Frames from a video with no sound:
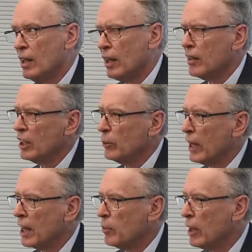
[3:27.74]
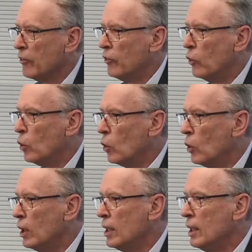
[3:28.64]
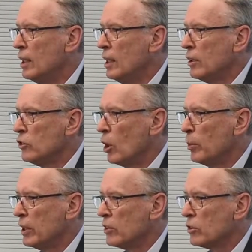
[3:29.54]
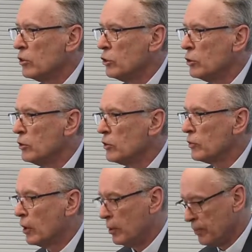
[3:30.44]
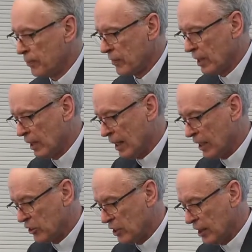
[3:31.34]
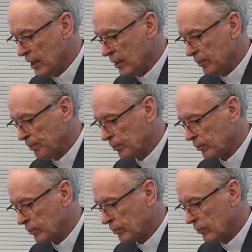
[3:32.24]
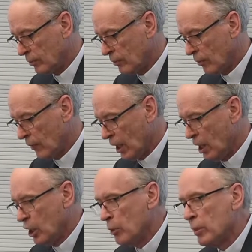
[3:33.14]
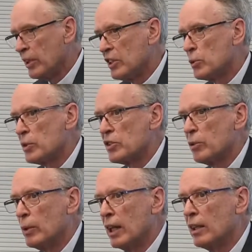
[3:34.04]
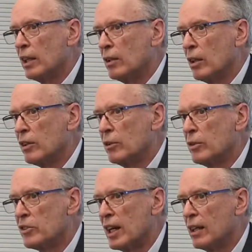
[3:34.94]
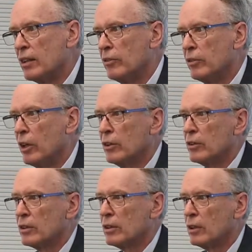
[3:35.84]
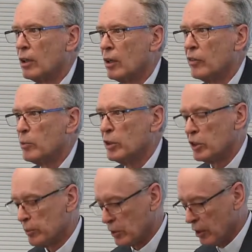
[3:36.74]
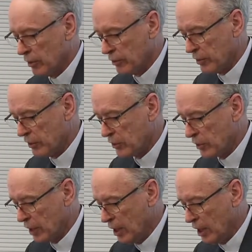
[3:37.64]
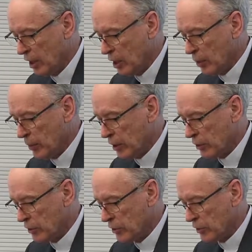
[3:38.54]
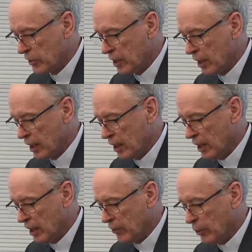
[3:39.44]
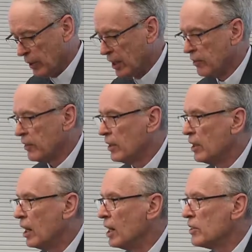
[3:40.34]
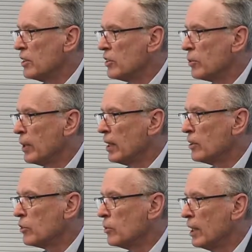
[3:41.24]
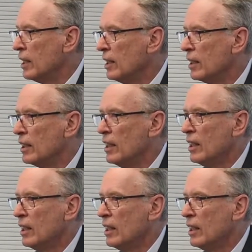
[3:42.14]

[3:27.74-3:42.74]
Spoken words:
I think we had about 4 topics to choose from last year, but this was the one that got the resounding vote of the Bishops' Conference, because in every one of the dioceses around Australia